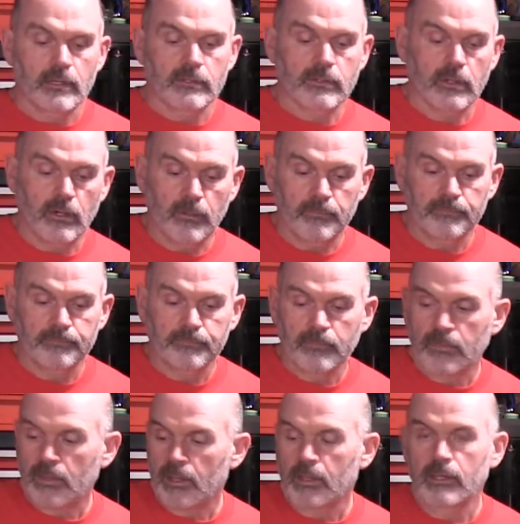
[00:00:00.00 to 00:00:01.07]
So,
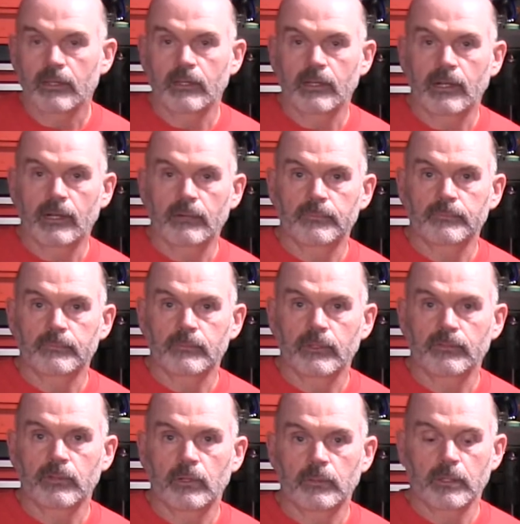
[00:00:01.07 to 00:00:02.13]
you know,
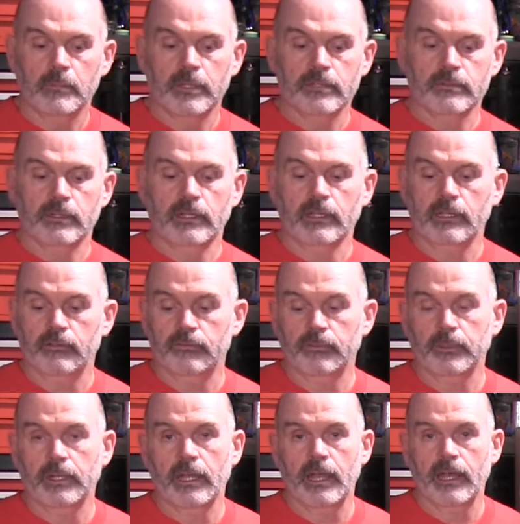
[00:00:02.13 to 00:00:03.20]
if you don't want to mess around getting
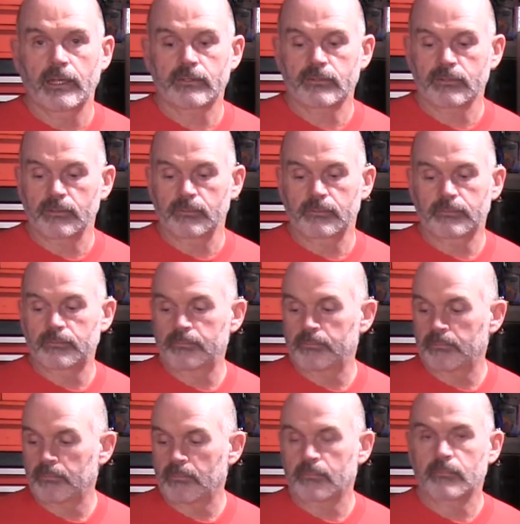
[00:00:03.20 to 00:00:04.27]
free hats, or
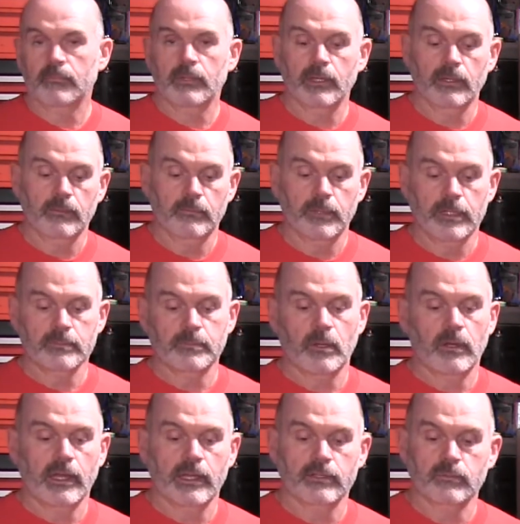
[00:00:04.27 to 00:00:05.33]
you know,
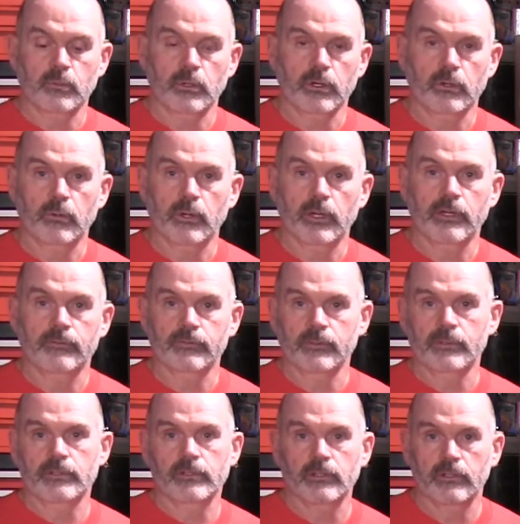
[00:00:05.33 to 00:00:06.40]
baseball hats work great
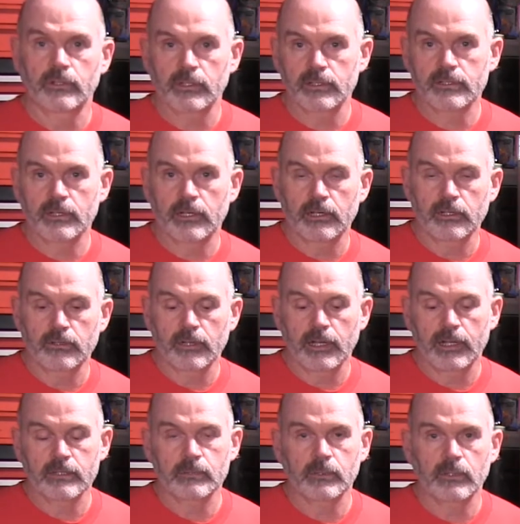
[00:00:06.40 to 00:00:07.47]
for shielding the sun in your
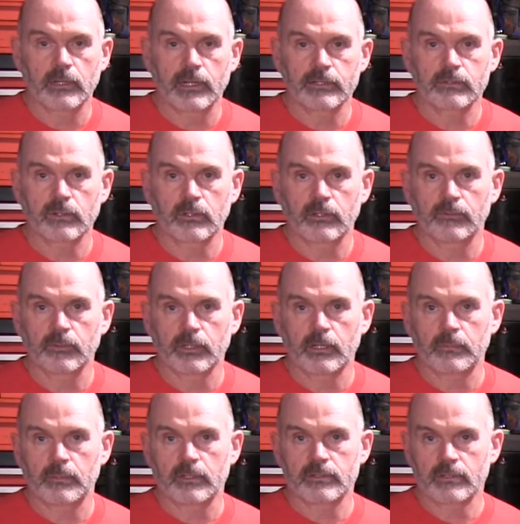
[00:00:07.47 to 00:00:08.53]
eyes, but they're not so good for
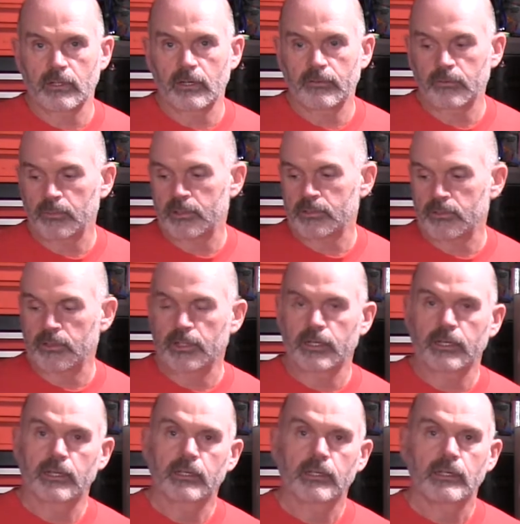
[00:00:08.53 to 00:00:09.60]
keeping the sun off the rest of your
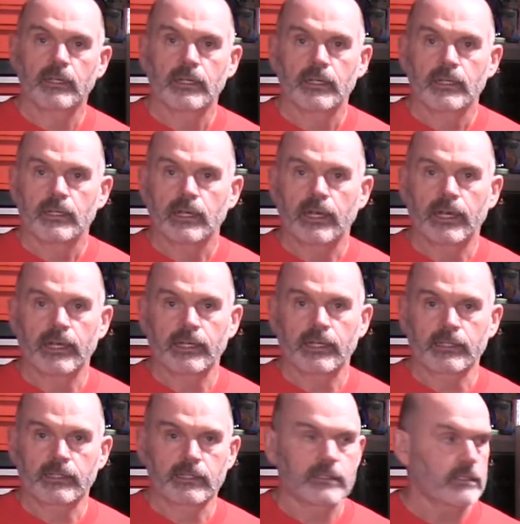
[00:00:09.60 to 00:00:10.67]
head. A hat
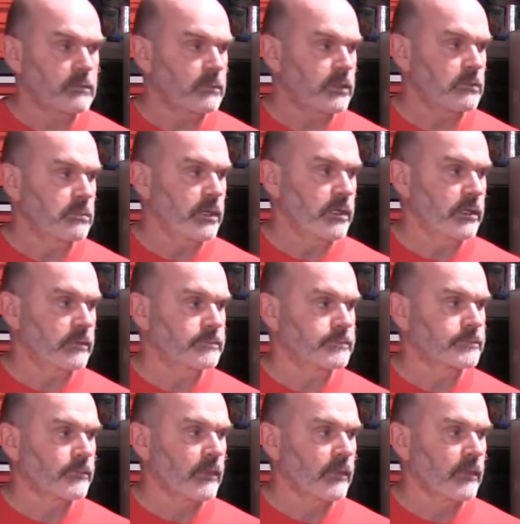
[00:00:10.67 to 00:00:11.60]
like this is much better.